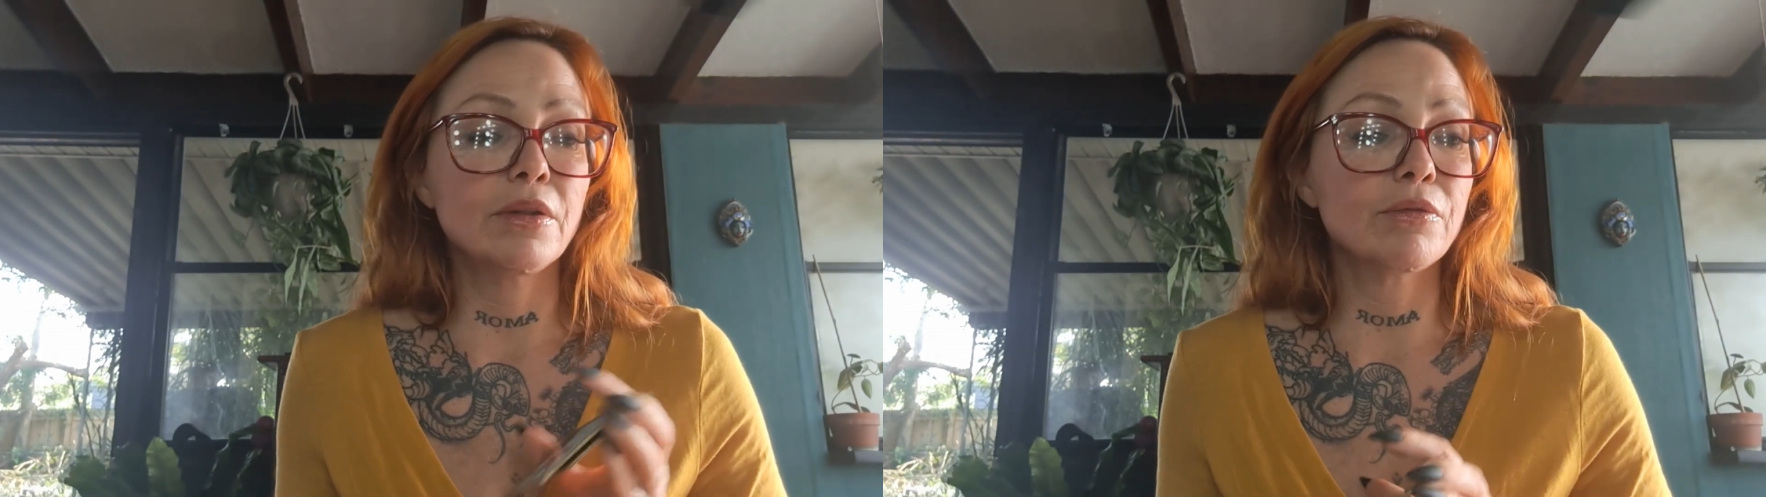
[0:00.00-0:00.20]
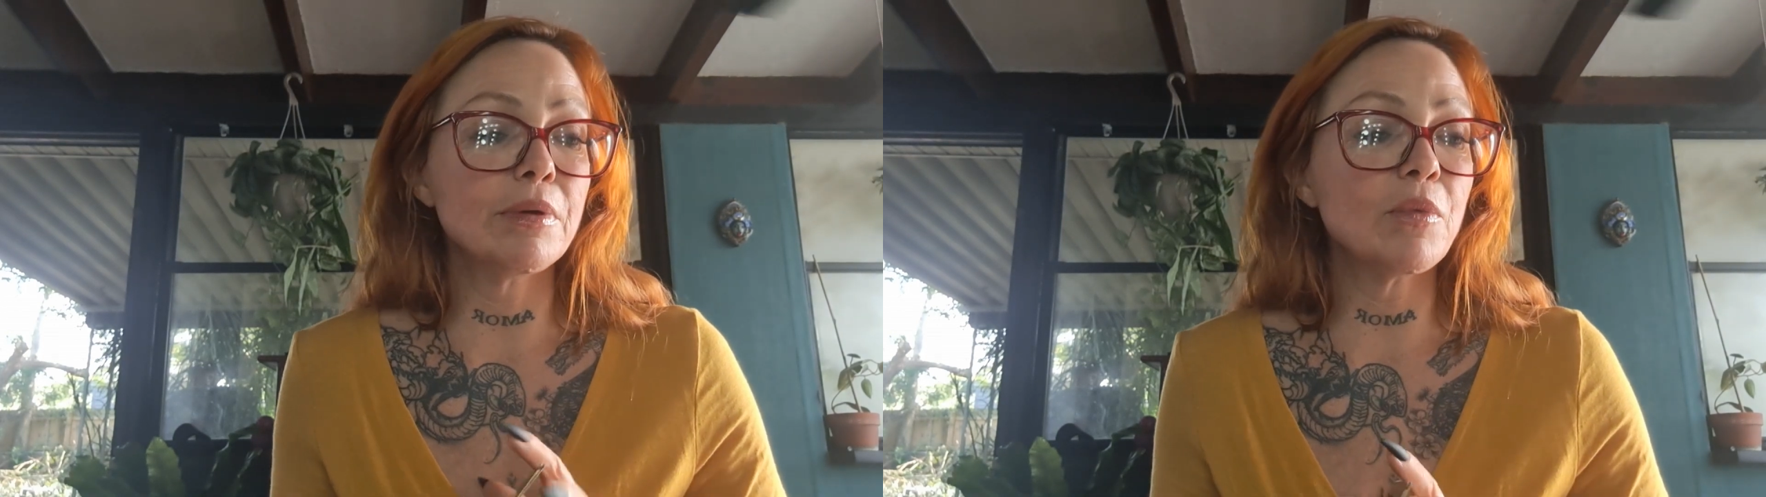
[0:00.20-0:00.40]

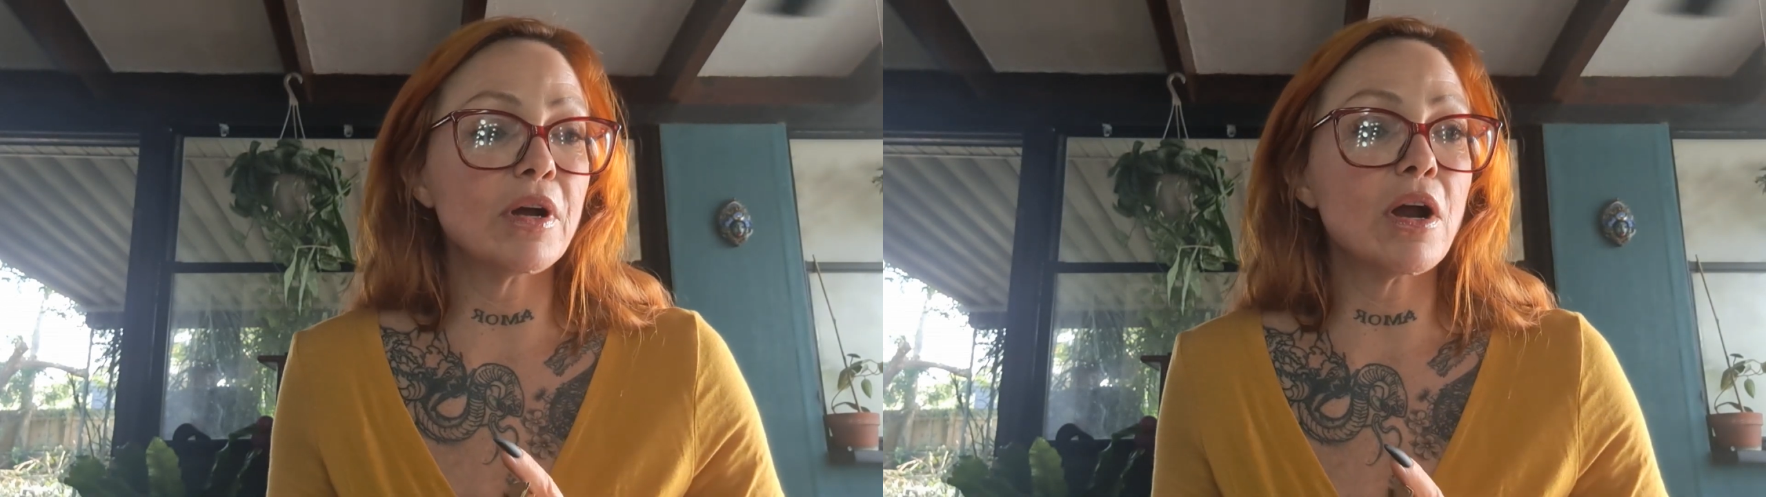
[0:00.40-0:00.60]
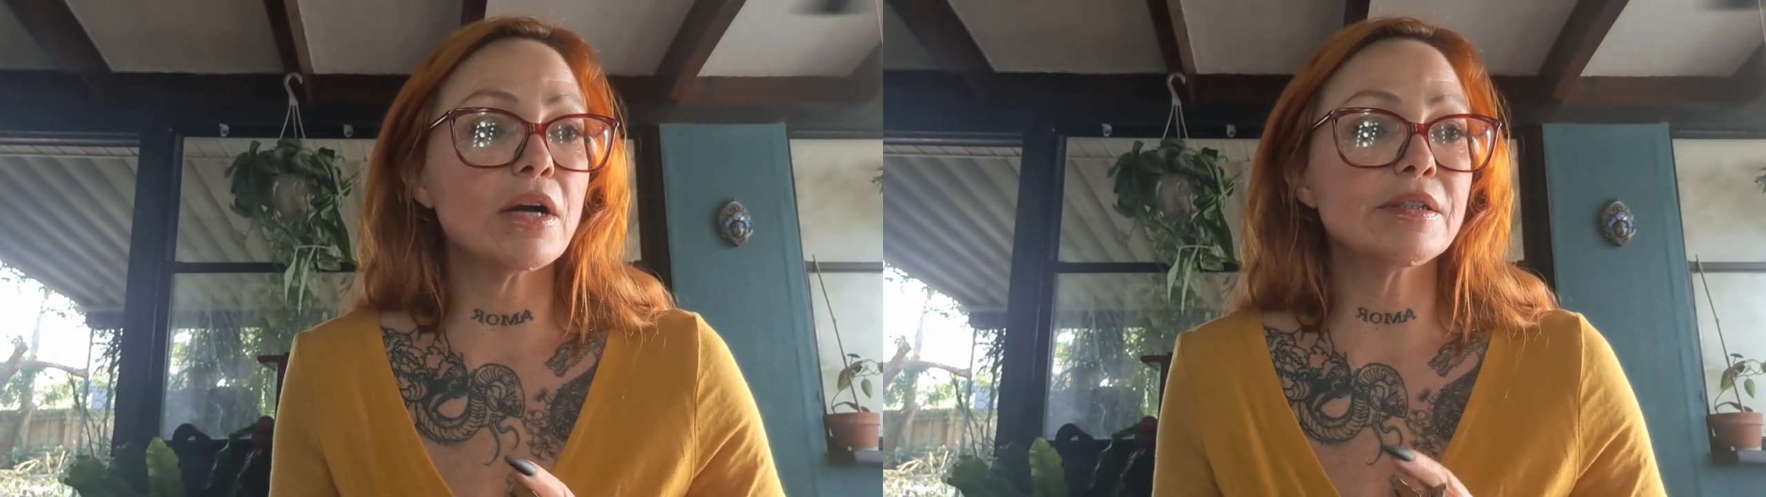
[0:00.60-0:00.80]
three
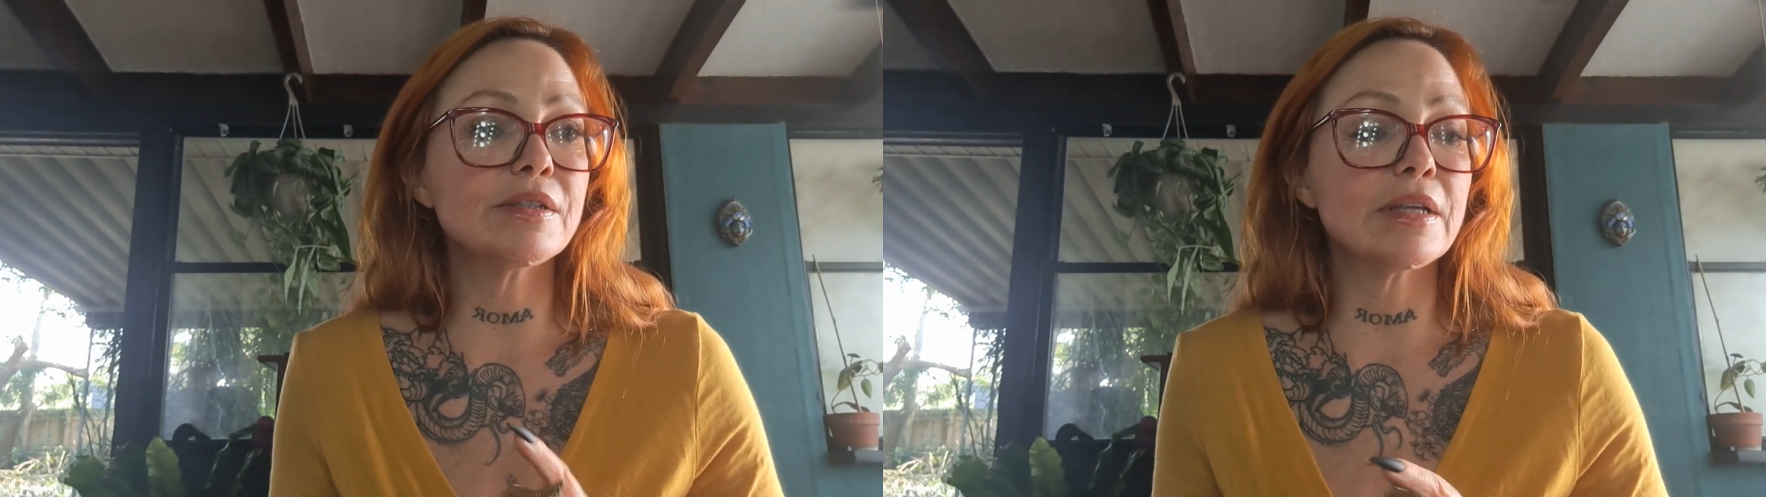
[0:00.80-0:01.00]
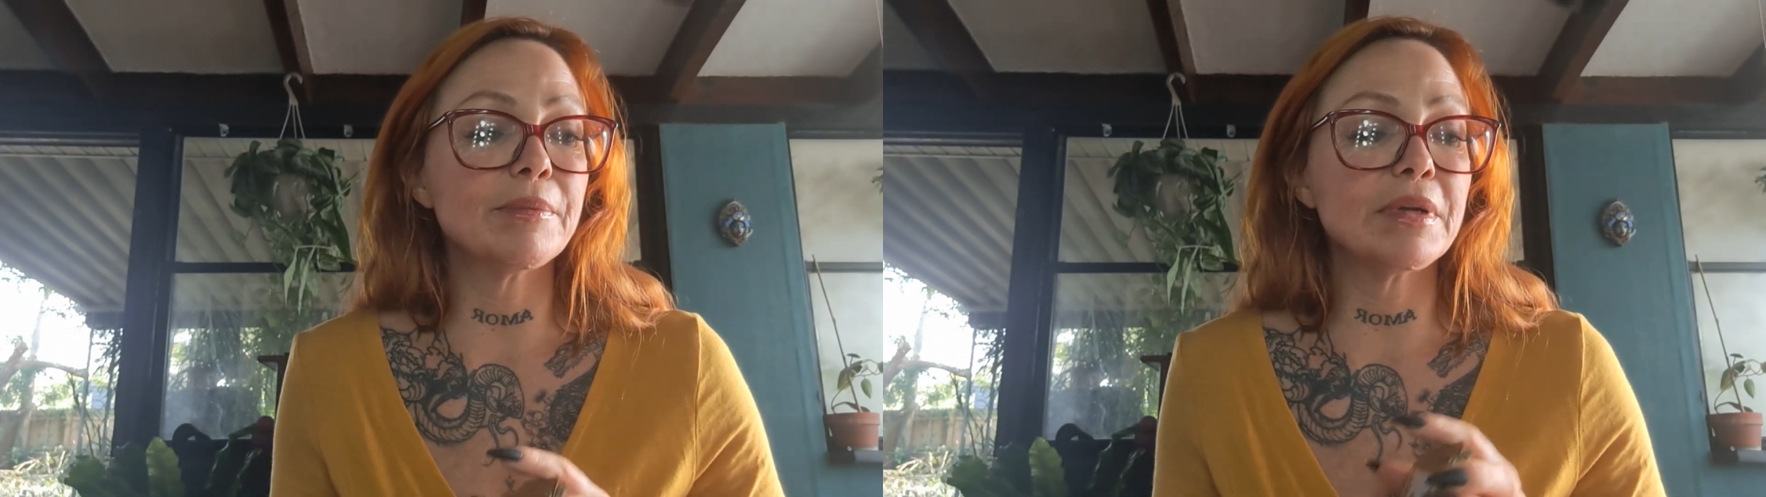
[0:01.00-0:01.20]
more cards
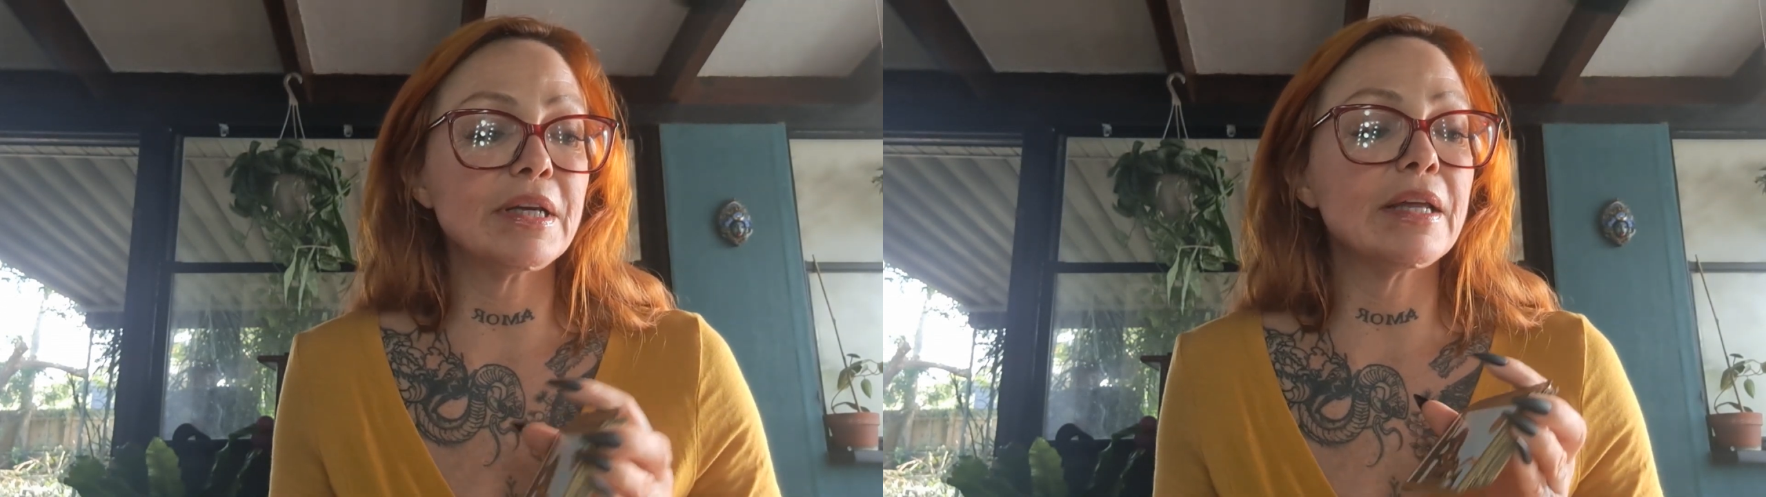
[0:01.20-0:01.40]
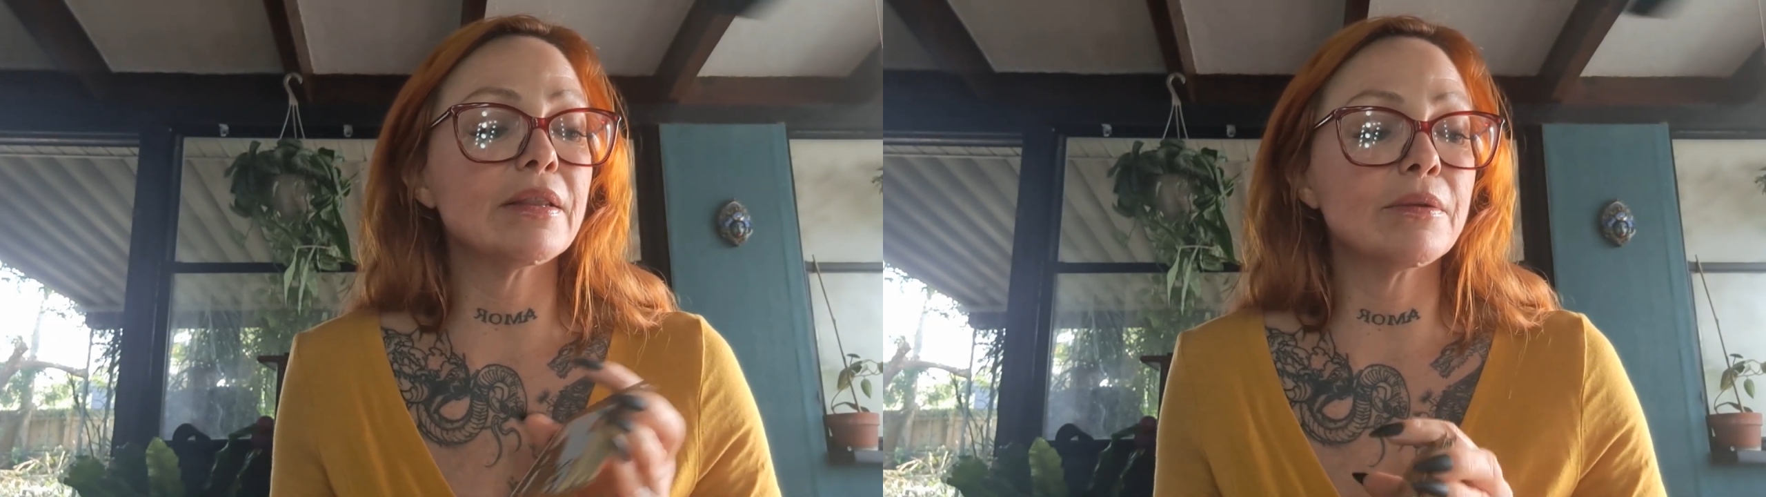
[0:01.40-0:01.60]
and then i'm
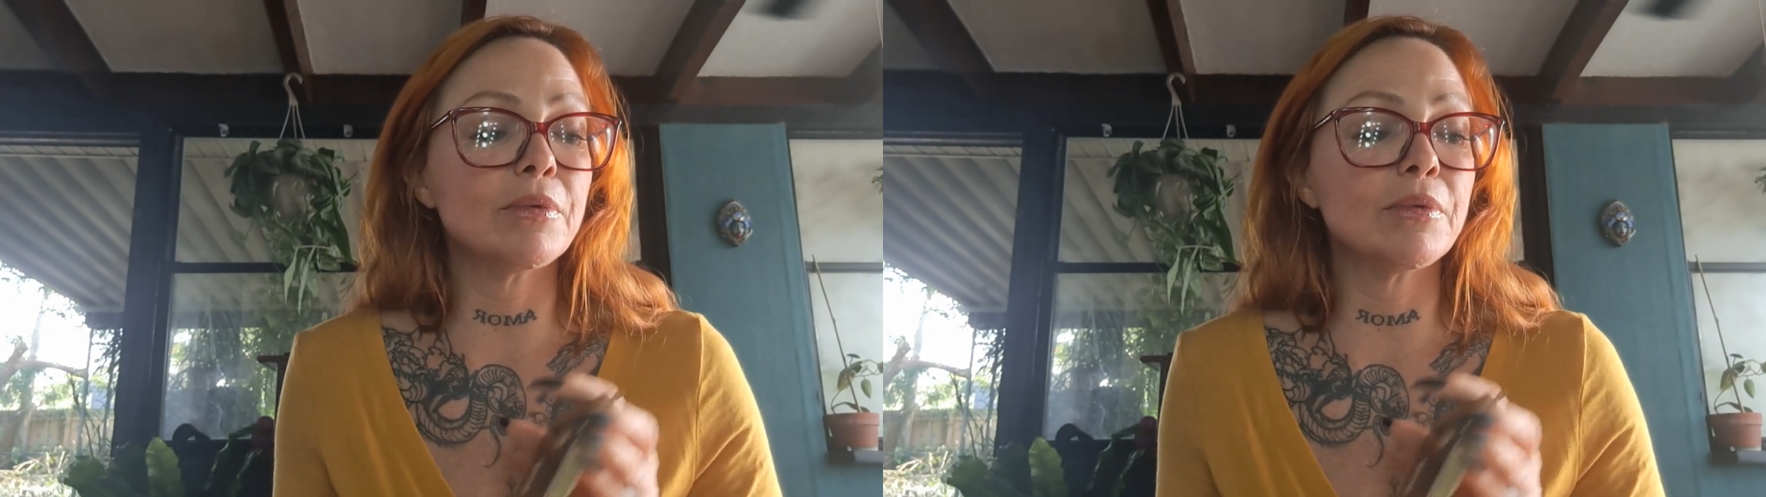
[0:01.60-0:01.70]
gonna get the,